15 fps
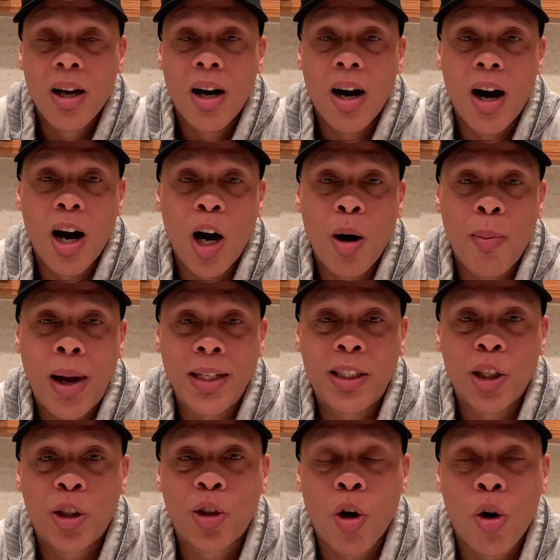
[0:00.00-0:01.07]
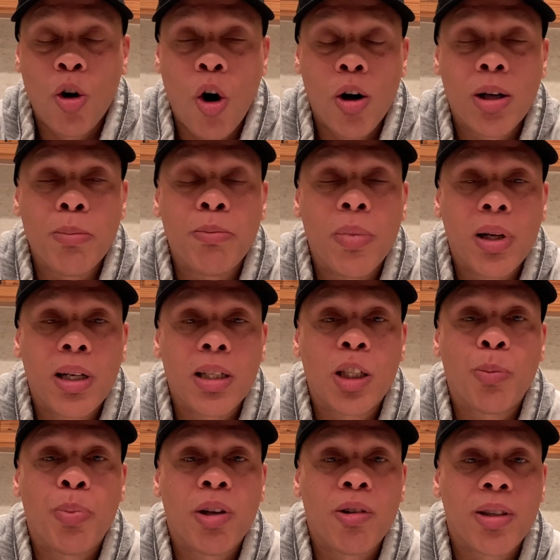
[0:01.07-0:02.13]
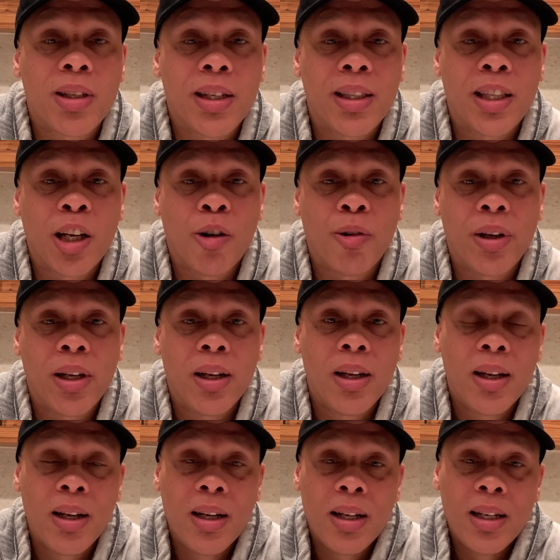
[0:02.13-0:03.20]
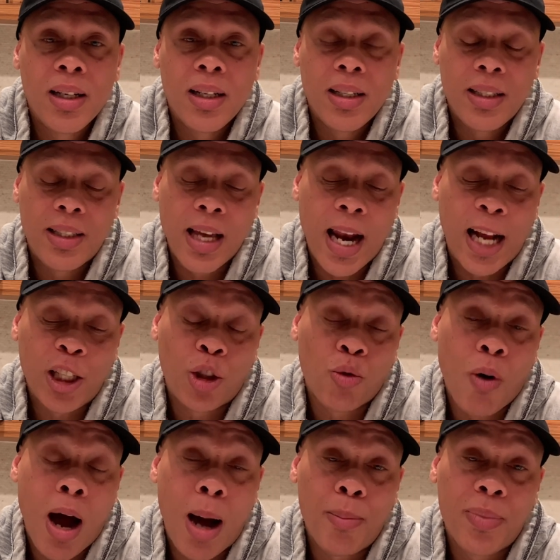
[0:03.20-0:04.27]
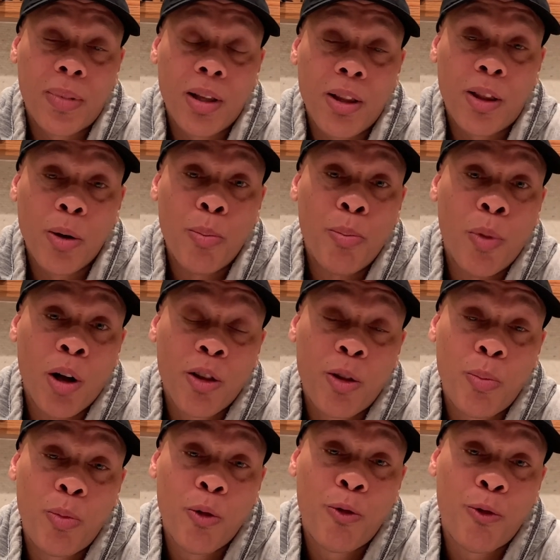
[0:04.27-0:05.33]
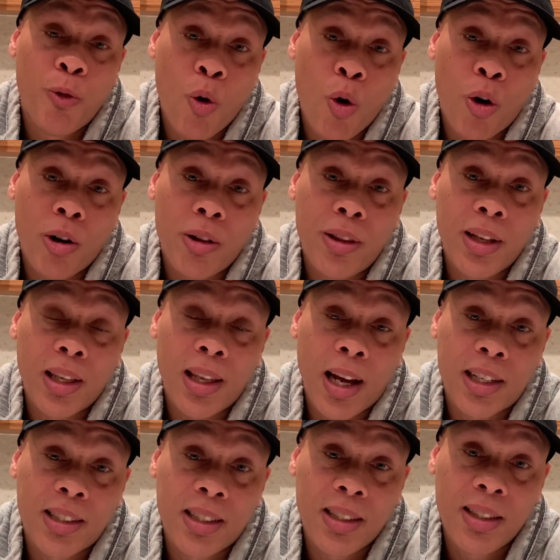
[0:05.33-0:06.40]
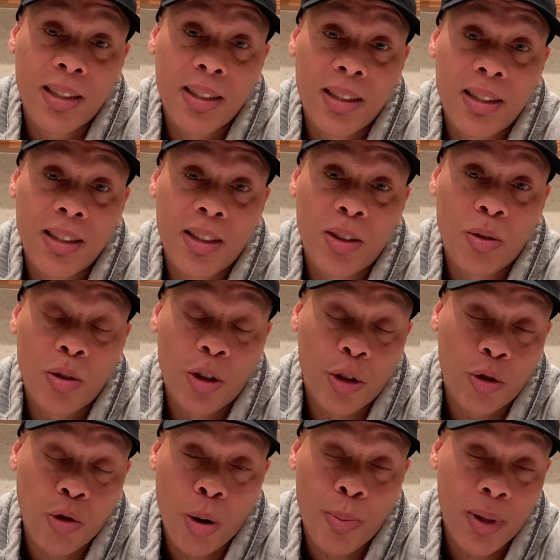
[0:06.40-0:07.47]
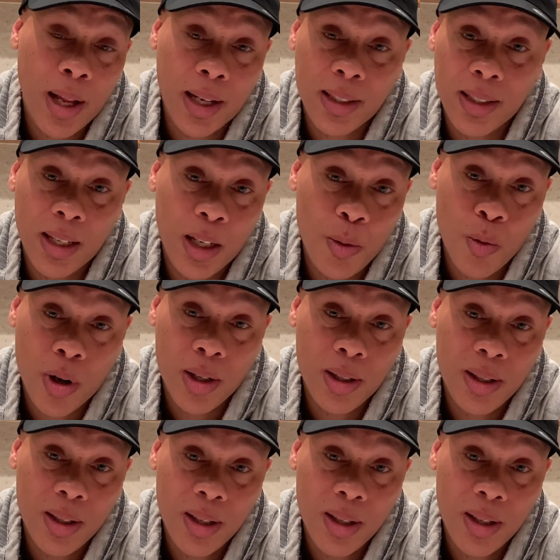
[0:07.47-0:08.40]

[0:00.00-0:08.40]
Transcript: I did a song called Conspiracy Theory that I dropped the month before the election, the Trump election that he won.